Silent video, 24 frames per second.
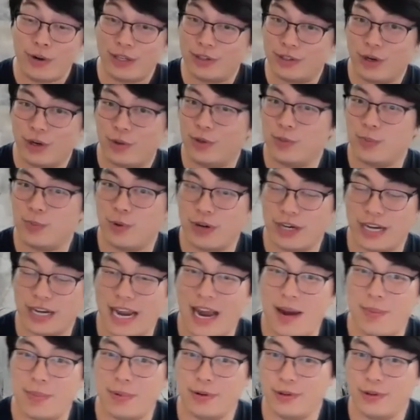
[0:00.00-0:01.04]
there's always more
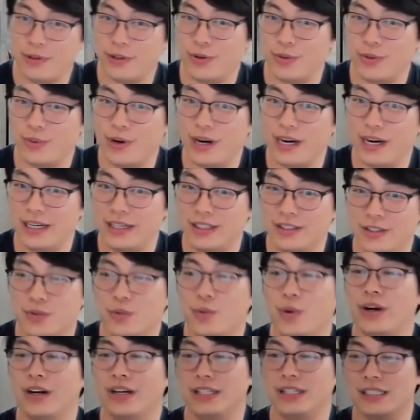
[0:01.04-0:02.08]
capital you can raise.
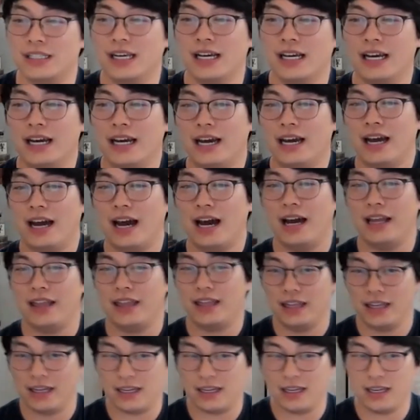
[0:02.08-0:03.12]
Whereas I
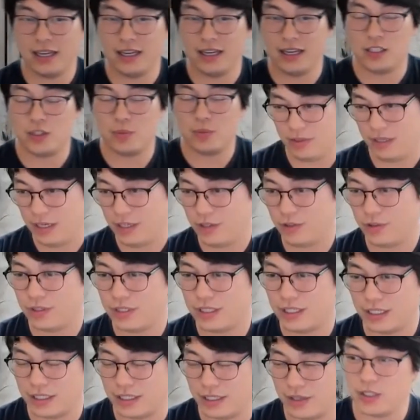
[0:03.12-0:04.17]
think,
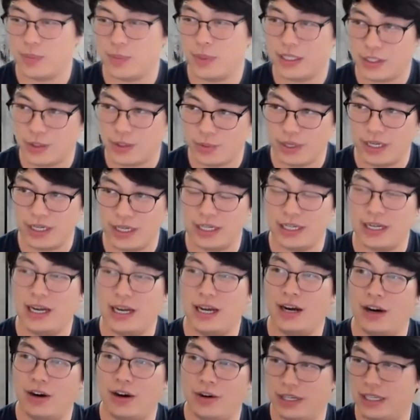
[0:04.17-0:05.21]
interestingly, especially right
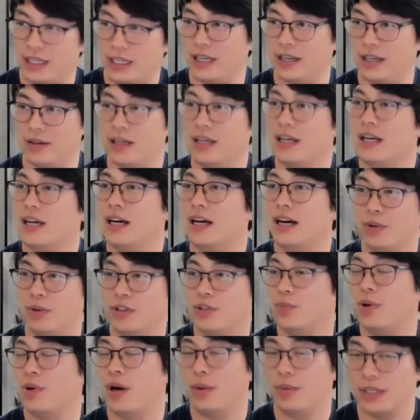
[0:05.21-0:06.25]
now, and again, we
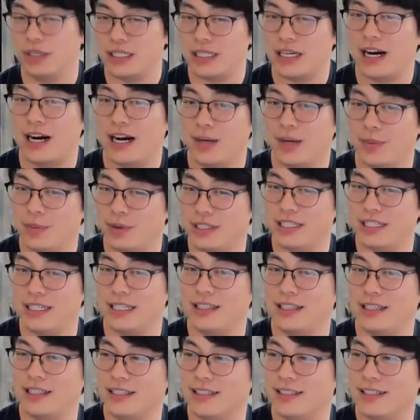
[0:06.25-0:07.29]
should probably time or
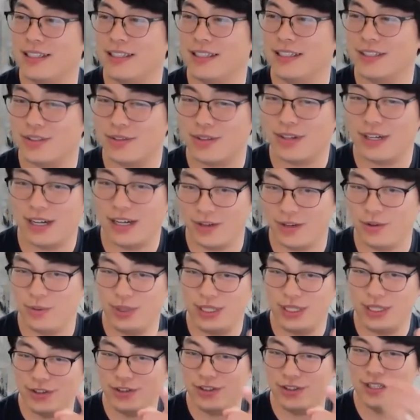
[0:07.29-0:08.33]
date these things, right?
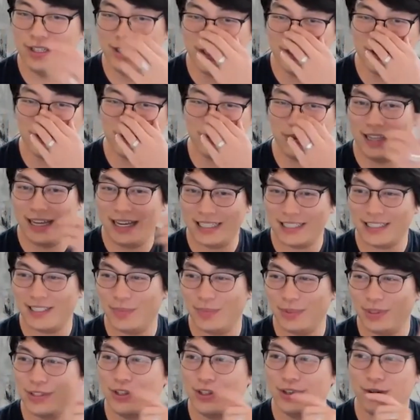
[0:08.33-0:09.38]
You did this last
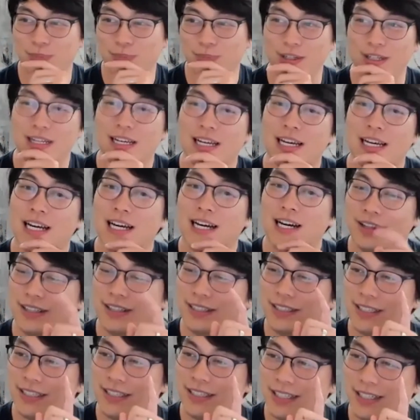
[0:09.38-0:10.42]
episode, but it
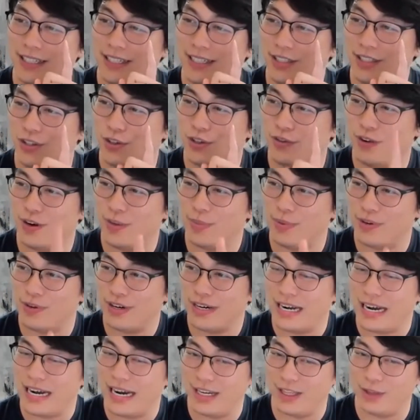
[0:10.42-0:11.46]
is November
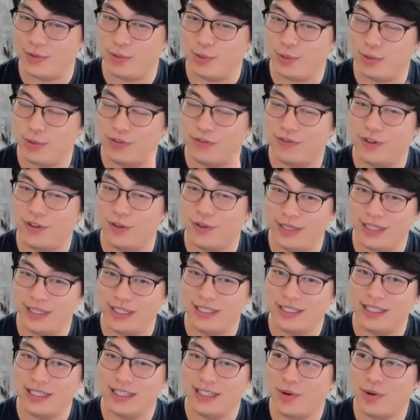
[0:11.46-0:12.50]
9th when we're
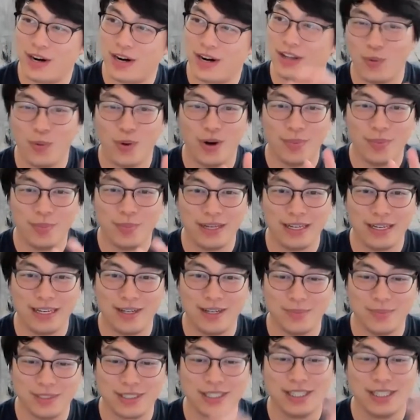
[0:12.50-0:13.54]
filming around 1
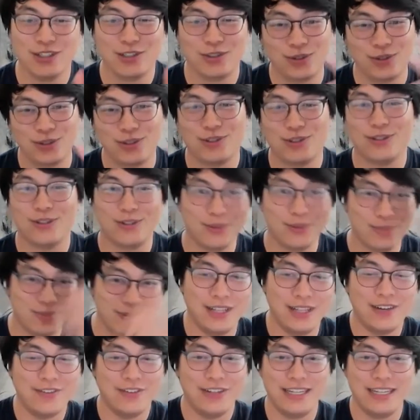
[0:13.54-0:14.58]
p.m. Central,
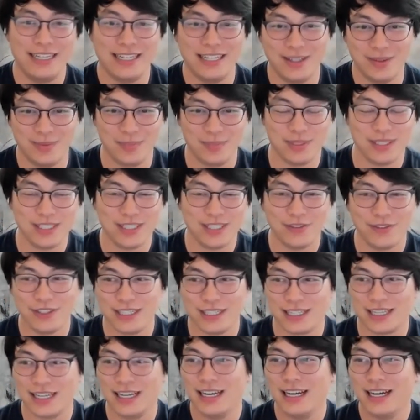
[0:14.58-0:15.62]
11 a.m.
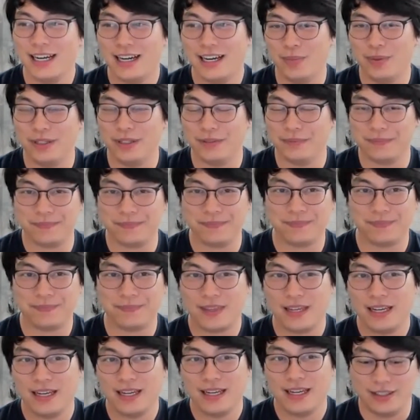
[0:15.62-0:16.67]
Pacific. But
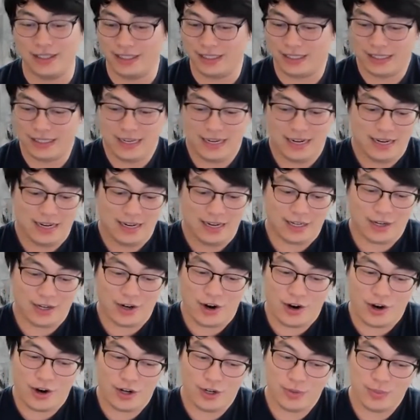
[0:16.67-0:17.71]
like
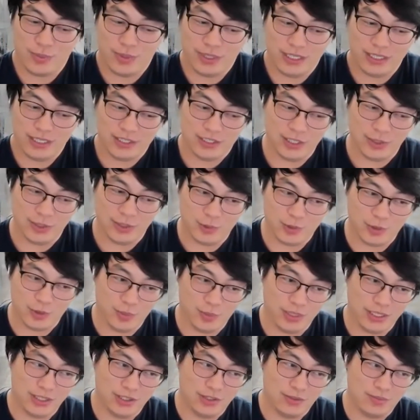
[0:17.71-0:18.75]
economy seems to
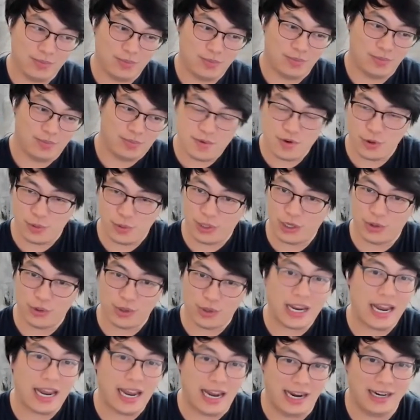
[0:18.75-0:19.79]
be doing
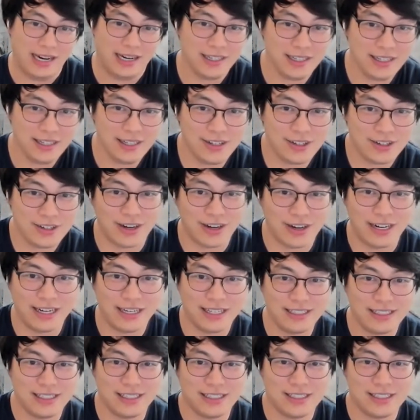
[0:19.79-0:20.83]
okay,
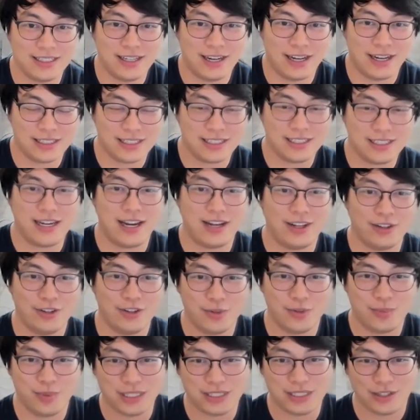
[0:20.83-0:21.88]
right? It's not stellar,
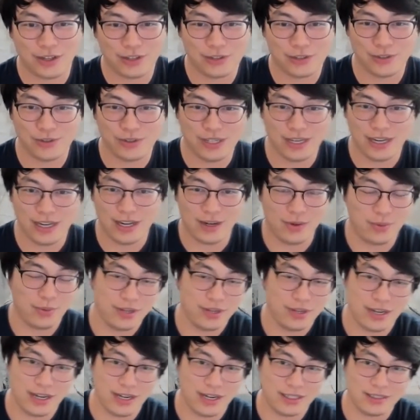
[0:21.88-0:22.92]
but it's also not, we're
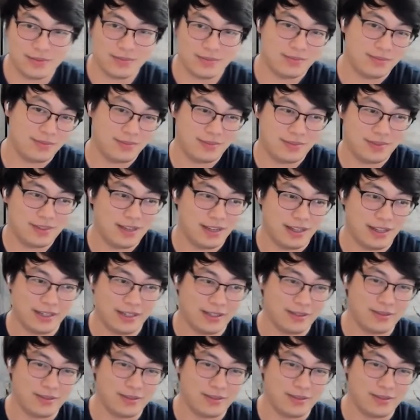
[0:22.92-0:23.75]
not like,